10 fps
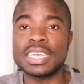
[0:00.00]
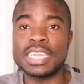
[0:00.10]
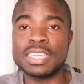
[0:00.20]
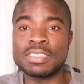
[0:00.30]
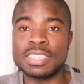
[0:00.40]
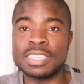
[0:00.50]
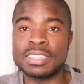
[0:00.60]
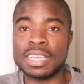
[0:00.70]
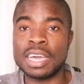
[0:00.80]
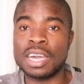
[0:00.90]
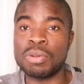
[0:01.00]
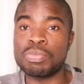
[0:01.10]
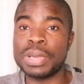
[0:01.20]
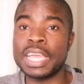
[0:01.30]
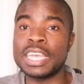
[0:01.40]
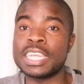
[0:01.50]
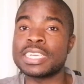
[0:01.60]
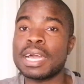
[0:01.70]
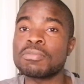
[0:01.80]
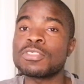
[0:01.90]
disease pain
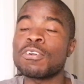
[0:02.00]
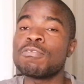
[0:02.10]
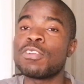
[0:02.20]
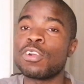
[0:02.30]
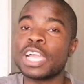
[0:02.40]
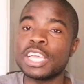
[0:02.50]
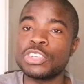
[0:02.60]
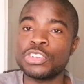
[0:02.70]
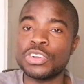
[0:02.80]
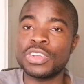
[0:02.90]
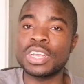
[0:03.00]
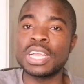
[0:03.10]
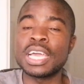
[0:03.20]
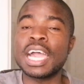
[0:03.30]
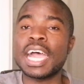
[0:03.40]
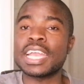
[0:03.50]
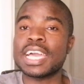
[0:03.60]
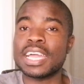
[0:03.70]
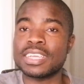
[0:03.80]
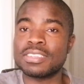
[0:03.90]
in terms of location
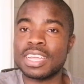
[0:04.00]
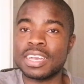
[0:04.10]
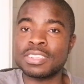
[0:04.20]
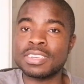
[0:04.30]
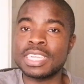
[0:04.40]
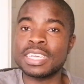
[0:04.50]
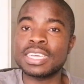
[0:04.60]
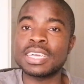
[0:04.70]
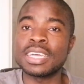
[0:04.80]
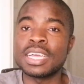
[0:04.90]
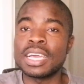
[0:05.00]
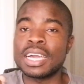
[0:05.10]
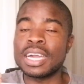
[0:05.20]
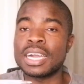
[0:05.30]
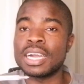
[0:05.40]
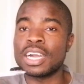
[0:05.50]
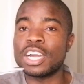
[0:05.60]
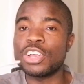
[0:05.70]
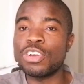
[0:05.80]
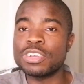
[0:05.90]
and characteristic,
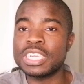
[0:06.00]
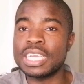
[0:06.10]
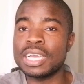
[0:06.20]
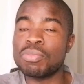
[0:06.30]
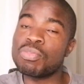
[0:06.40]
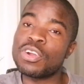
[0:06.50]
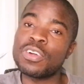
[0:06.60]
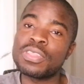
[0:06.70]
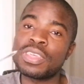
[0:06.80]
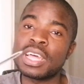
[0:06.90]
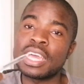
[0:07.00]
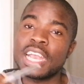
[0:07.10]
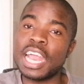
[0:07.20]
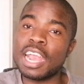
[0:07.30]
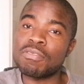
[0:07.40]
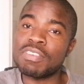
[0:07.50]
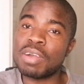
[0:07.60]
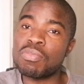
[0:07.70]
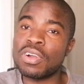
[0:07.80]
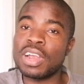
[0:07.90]
noting both
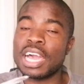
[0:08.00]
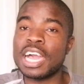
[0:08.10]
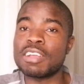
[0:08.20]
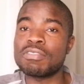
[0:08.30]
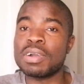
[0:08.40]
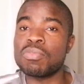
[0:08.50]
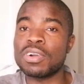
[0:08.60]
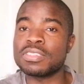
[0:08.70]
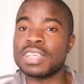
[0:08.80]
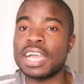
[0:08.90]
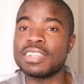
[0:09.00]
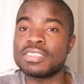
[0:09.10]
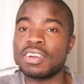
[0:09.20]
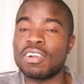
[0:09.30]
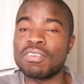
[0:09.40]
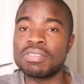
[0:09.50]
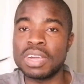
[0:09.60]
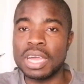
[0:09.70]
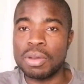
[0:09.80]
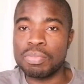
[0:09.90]
non-verbal and verbal signs of
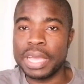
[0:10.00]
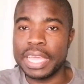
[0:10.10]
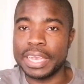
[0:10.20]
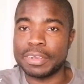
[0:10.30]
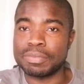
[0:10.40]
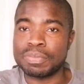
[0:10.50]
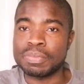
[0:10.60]
pain.